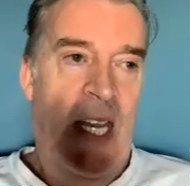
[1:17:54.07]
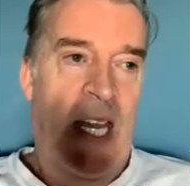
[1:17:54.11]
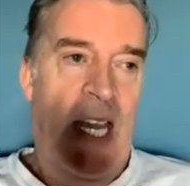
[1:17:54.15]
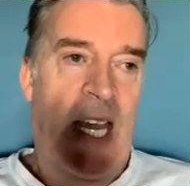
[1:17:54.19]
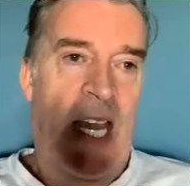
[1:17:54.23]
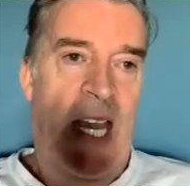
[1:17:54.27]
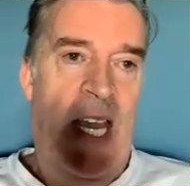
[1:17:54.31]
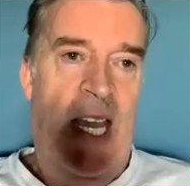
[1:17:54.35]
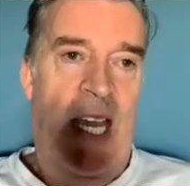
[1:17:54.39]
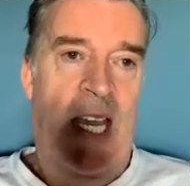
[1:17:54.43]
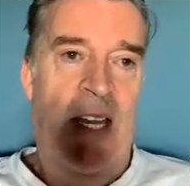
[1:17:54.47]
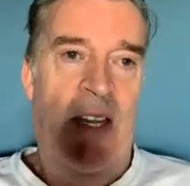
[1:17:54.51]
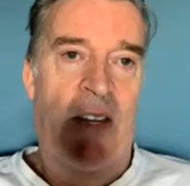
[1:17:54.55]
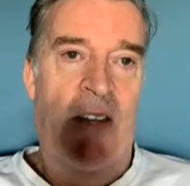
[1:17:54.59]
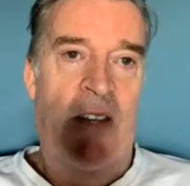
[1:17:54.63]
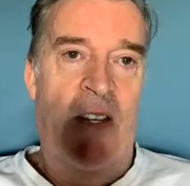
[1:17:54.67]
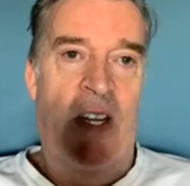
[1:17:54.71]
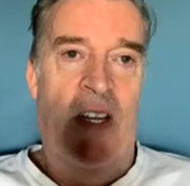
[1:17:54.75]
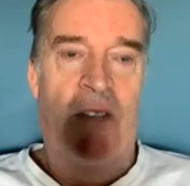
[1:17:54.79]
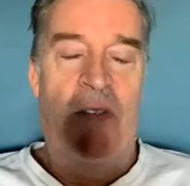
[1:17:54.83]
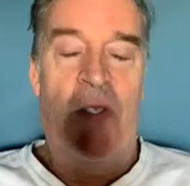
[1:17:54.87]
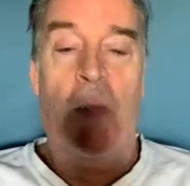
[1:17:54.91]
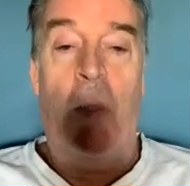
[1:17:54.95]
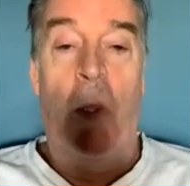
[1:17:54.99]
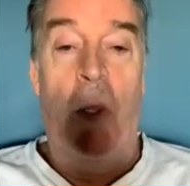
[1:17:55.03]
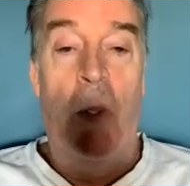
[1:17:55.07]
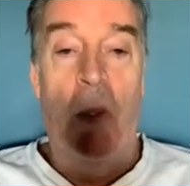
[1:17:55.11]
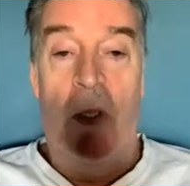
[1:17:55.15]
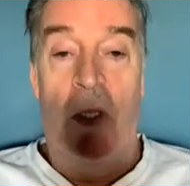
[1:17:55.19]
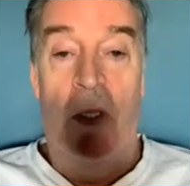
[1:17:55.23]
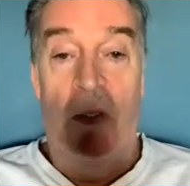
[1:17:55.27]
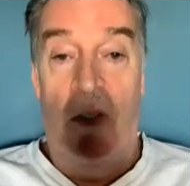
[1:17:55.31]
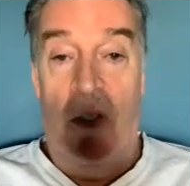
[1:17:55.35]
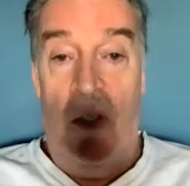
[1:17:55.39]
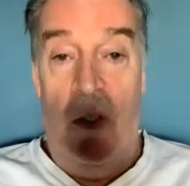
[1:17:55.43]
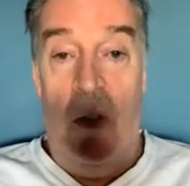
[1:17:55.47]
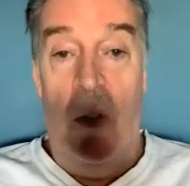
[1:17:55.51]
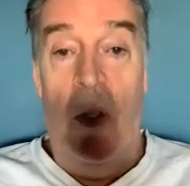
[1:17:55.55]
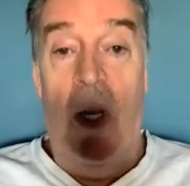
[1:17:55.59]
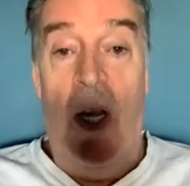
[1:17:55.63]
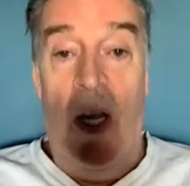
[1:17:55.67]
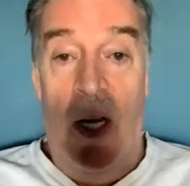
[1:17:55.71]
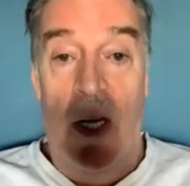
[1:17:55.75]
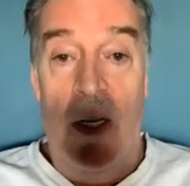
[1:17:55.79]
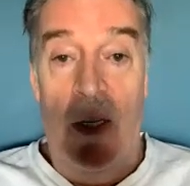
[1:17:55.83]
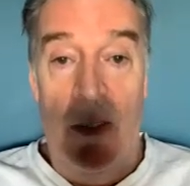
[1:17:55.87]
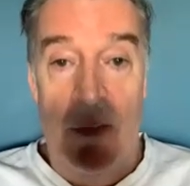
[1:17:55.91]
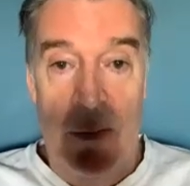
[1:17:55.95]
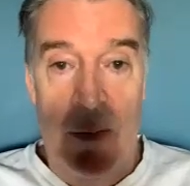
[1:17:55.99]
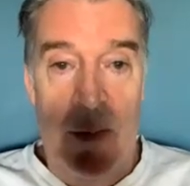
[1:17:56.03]
And I've spoken to
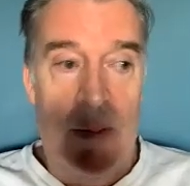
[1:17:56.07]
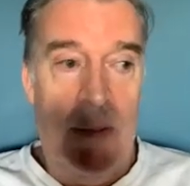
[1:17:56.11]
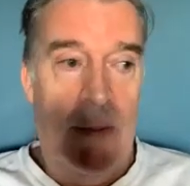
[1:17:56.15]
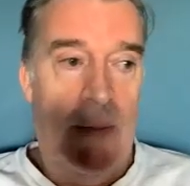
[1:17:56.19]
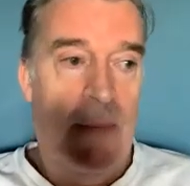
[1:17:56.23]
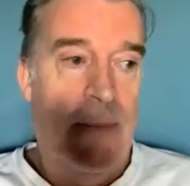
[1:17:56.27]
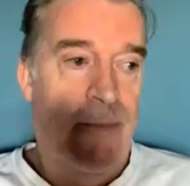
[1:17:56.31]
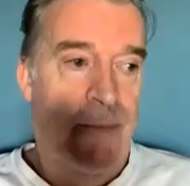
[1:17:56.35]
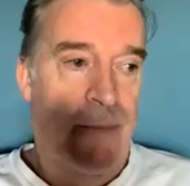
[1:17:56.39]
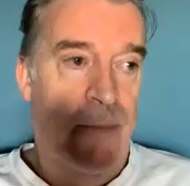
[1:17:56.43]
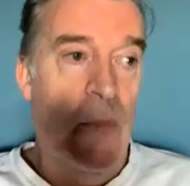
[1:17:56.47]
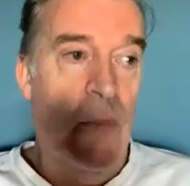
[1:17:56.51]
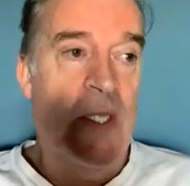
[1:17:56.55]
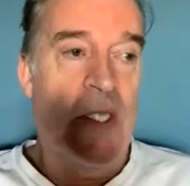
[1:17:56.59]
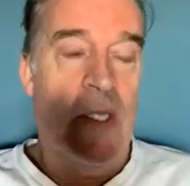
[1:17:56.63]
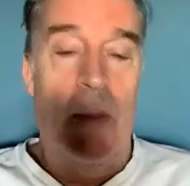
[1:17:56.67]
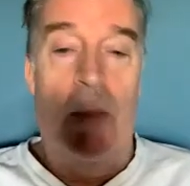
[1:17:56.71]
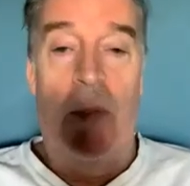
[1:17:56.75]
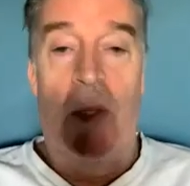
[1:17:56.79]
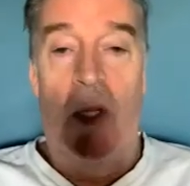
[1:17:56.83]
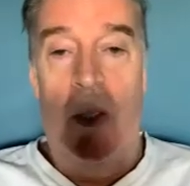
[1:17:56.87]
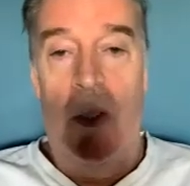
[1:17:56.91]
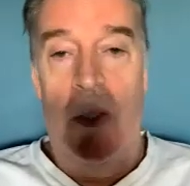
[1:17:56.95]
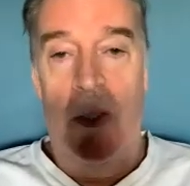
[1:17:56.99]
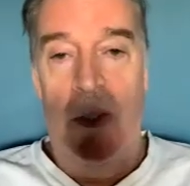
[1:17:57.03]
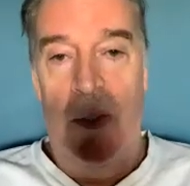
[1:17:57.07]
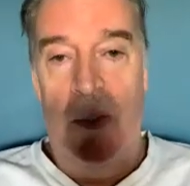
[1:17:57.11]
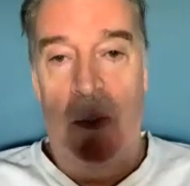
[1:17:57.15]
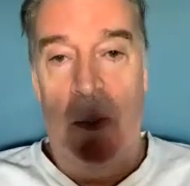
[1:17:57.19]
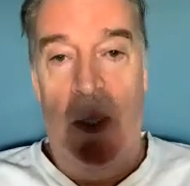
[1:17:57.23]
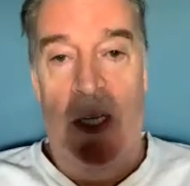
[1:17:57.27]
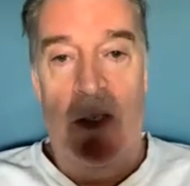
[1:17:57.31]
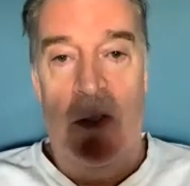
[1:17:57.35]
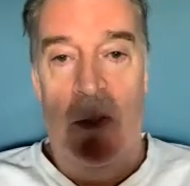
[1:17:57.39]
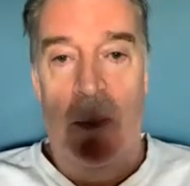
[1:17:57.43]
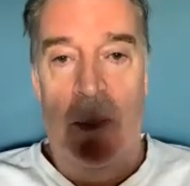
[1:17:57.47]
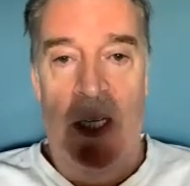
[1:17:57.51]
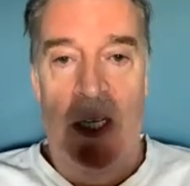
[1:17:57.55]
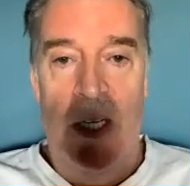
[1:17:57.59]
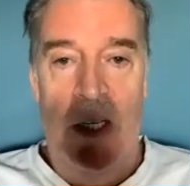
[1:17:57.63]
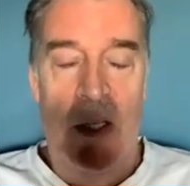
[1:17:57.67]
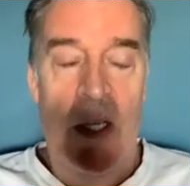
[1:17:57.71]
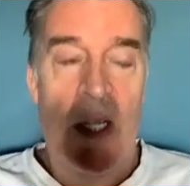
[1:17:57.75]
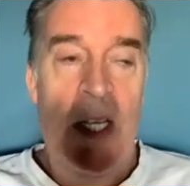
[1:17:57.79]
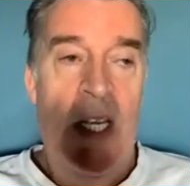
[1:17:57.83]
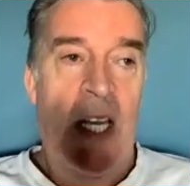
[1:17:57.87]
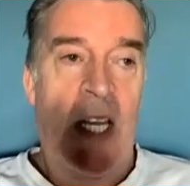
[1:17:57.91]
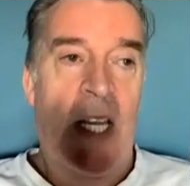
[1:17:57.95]
Ireland's whistleblowers, whether it be